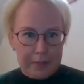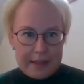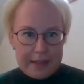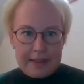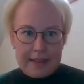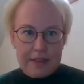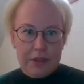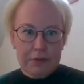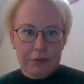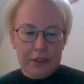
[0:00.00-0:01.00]
businesses,
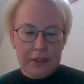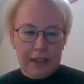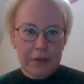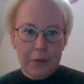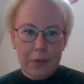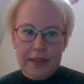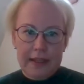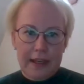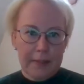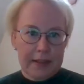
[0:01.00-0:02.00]
hopefully one
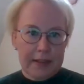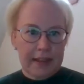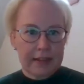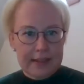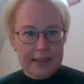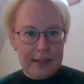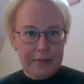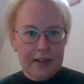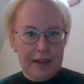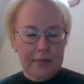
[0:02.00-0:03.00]
day, but at the
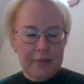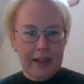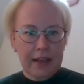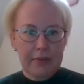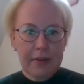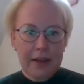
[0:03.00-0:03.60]
same time, they